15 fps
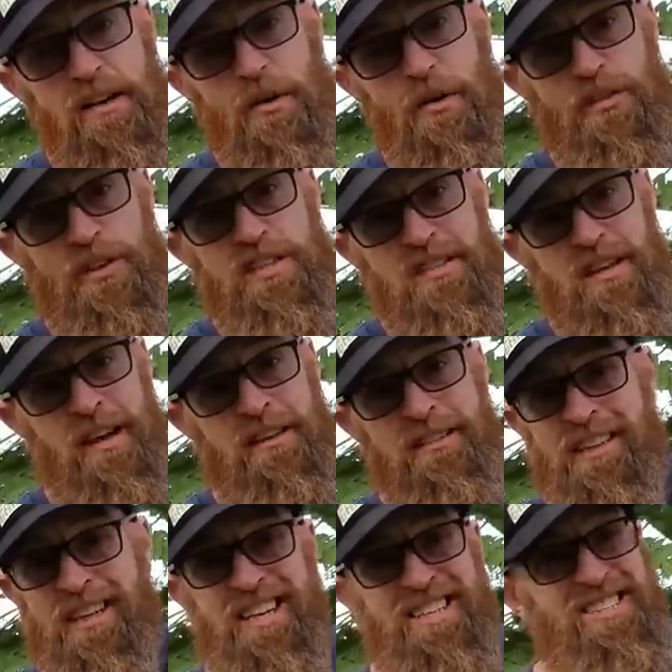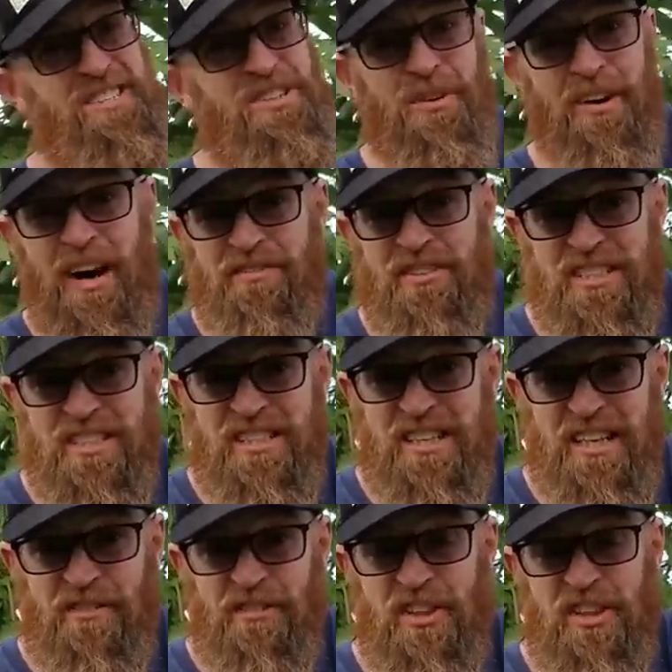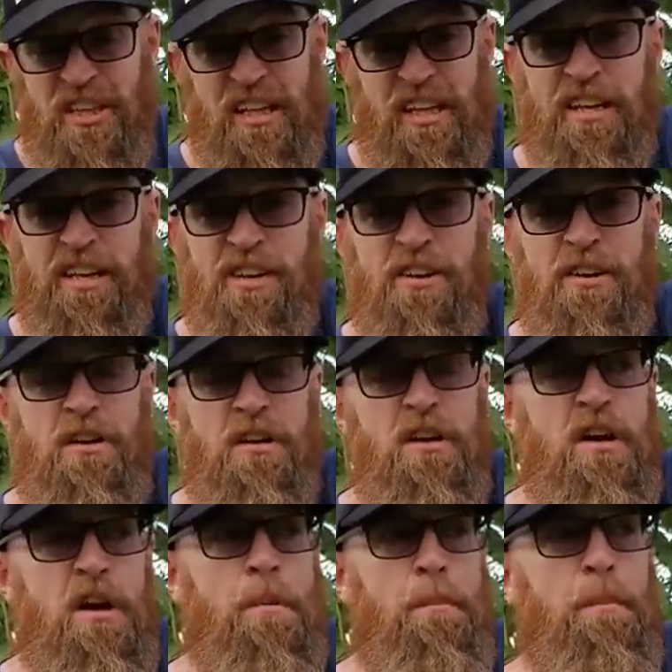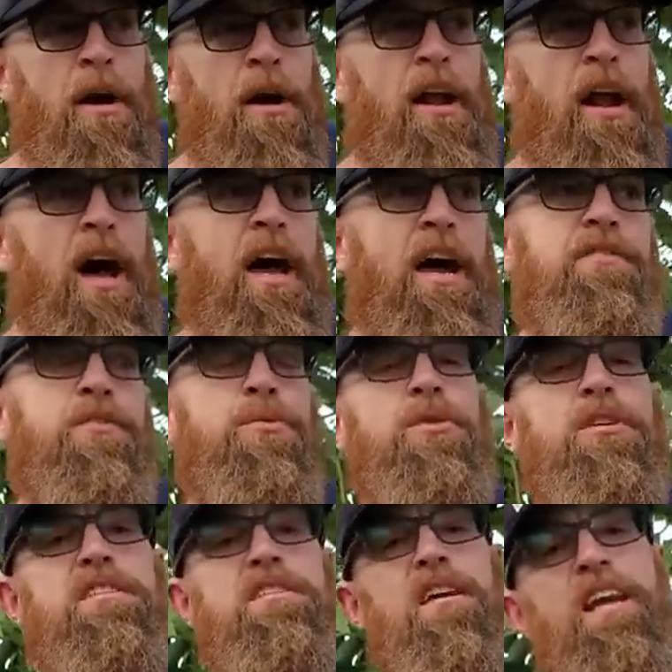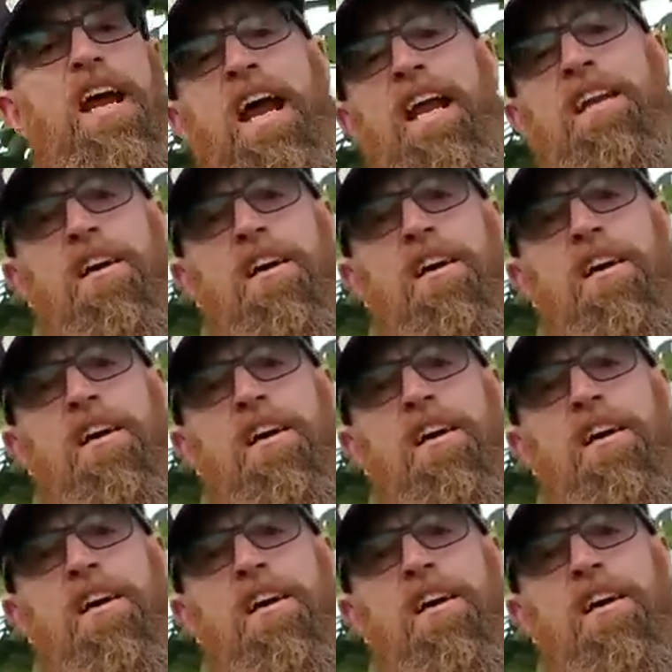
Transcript: on this island. I still haven't seen everything here, but I haven't really done any